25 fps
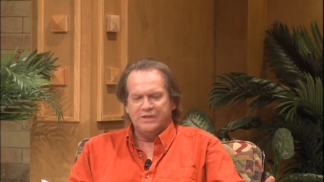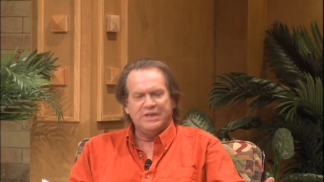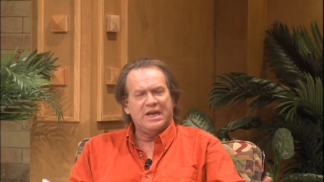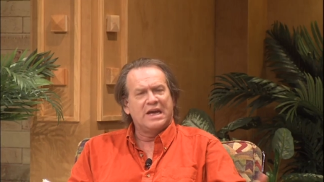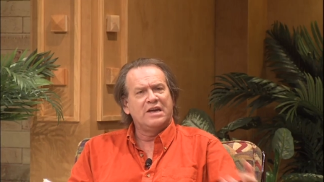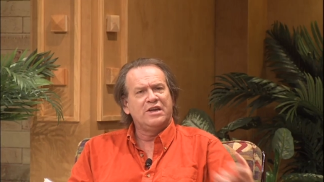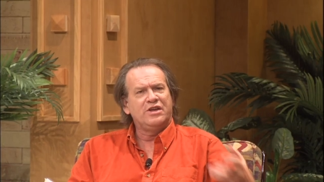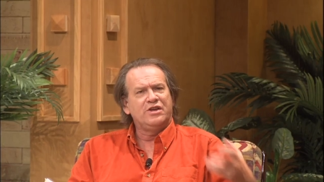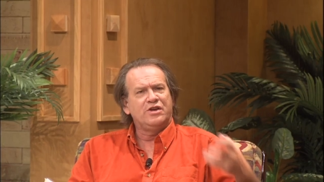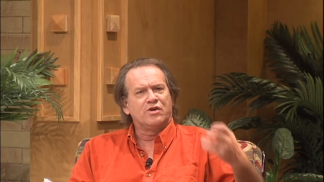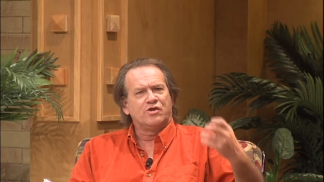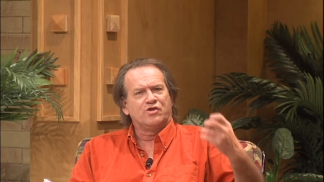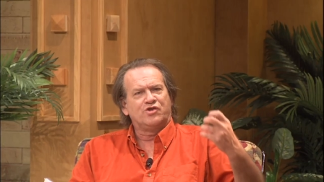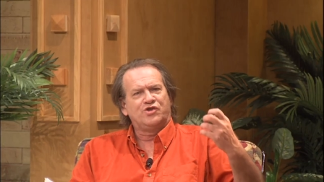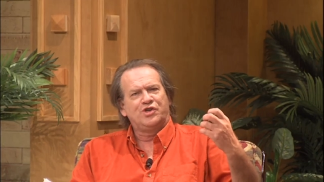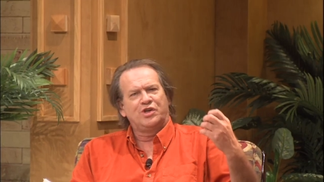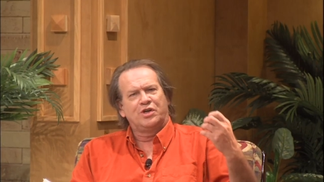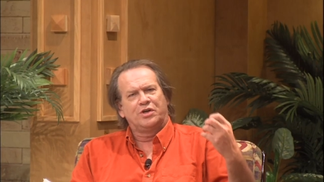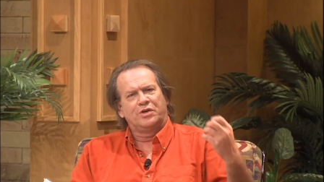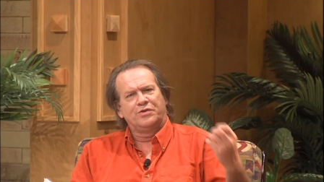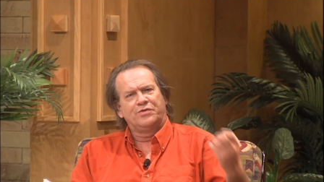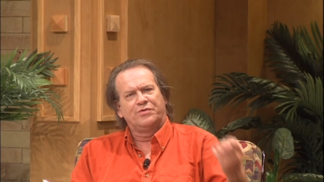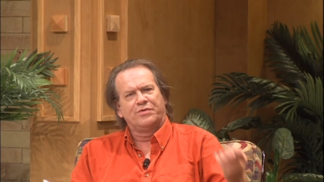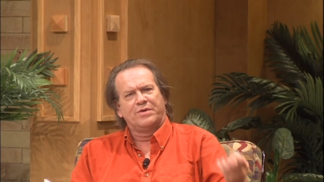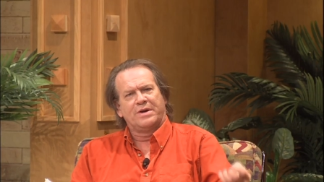yet your
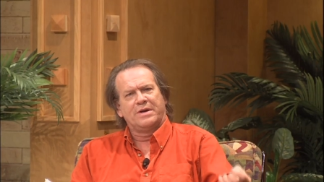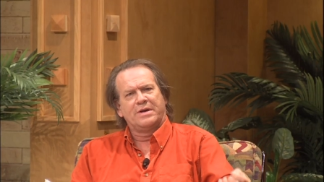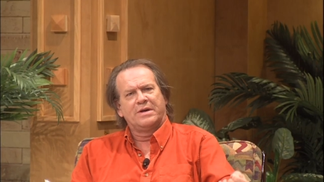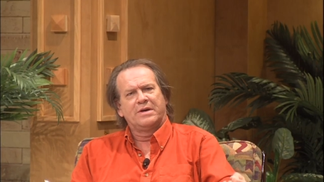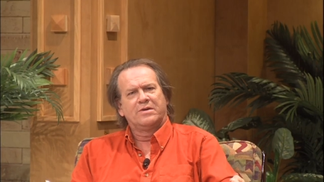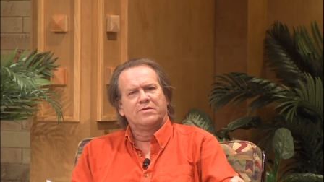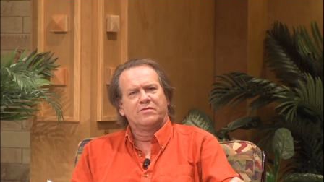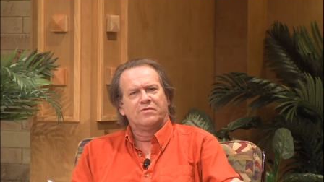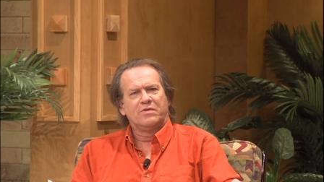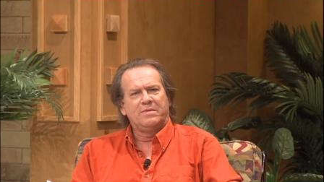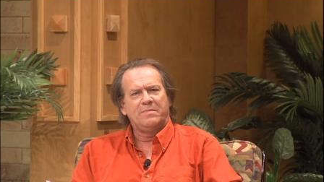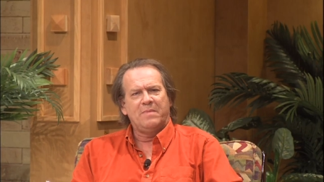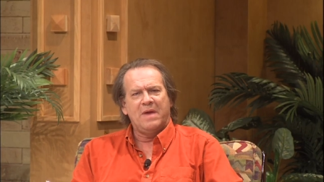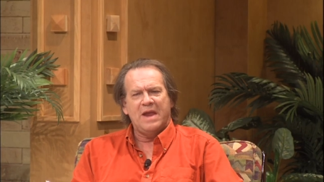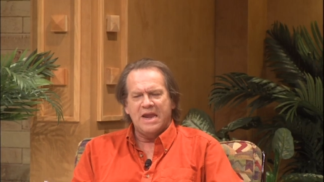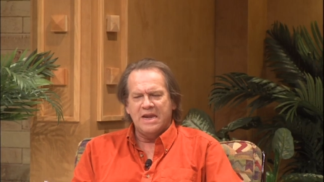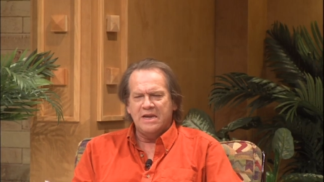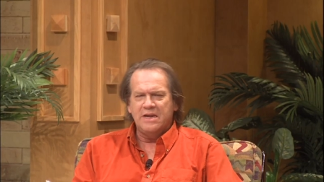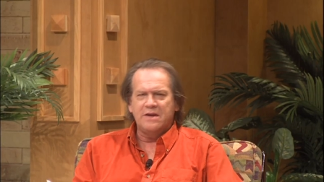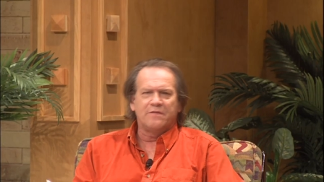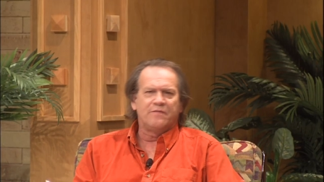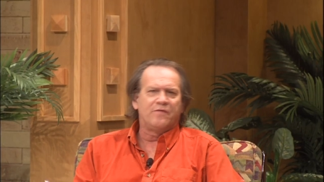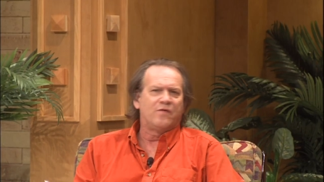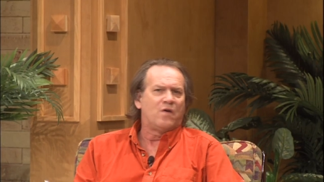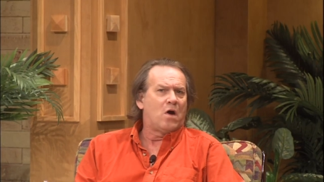children remain
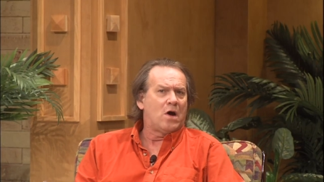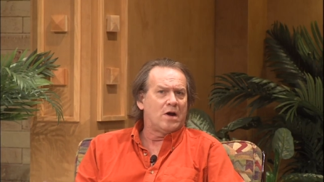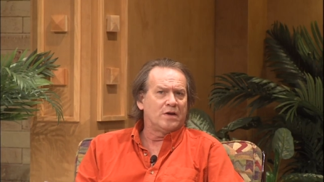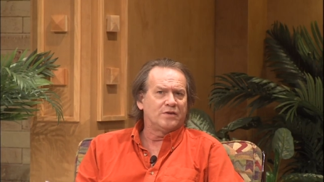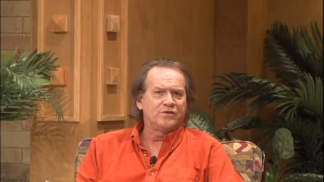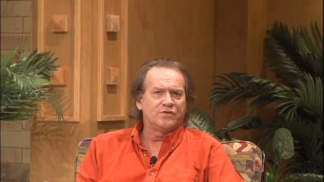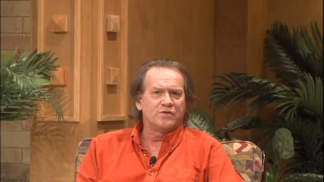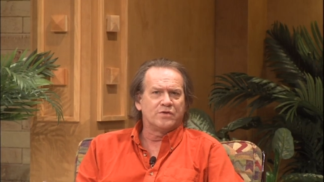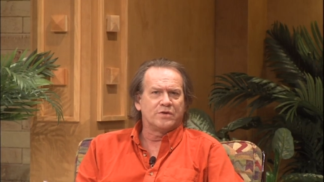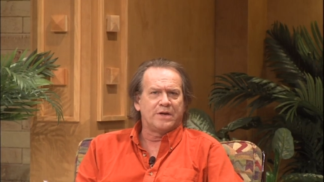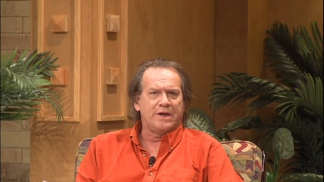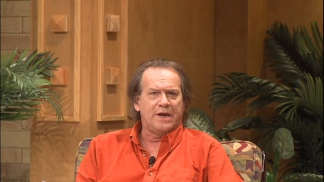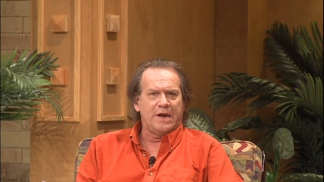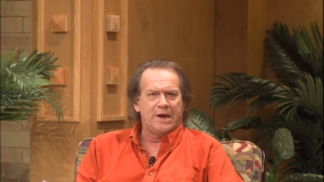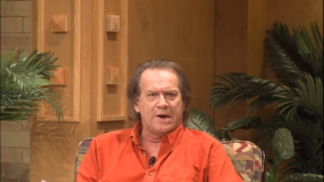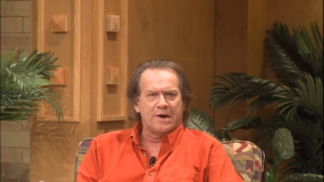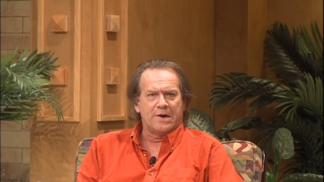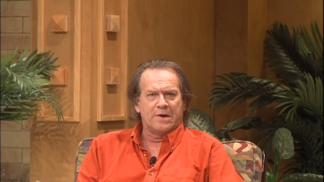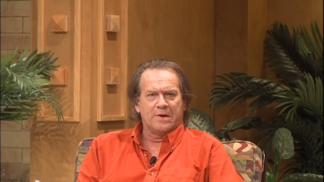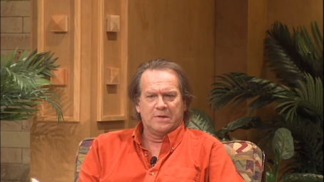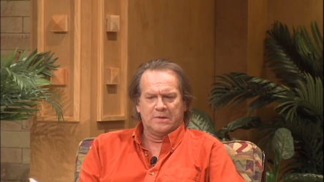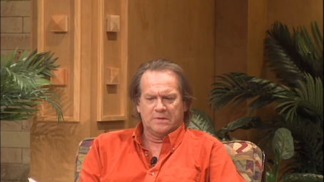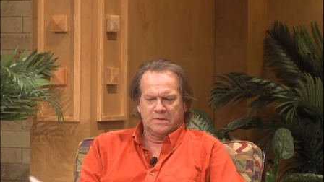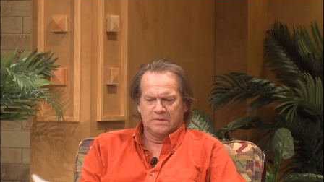in foster care